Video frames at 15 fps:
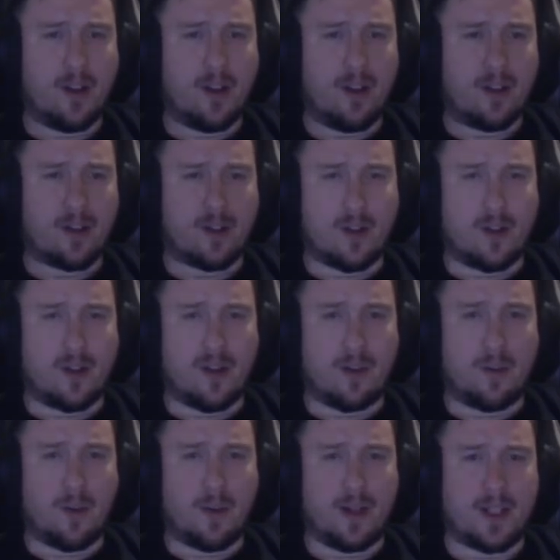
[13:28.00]
So I
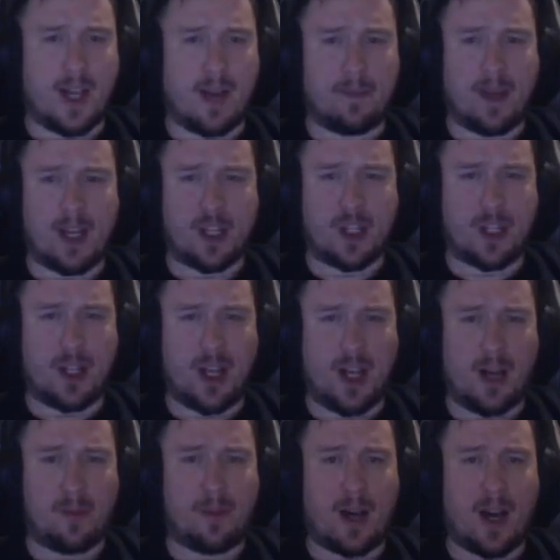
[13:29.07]
put my Damnation
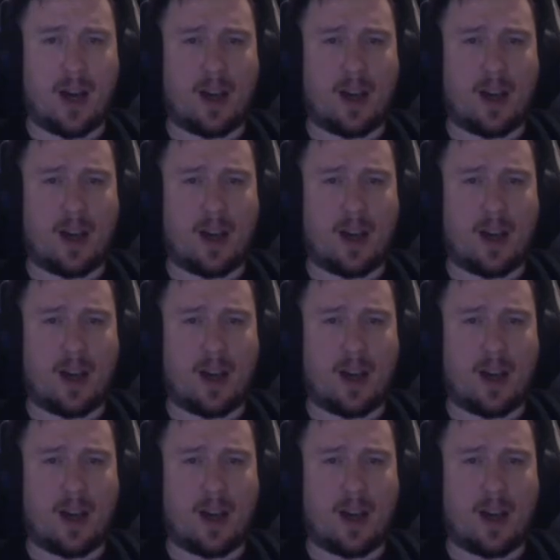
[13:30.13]
up.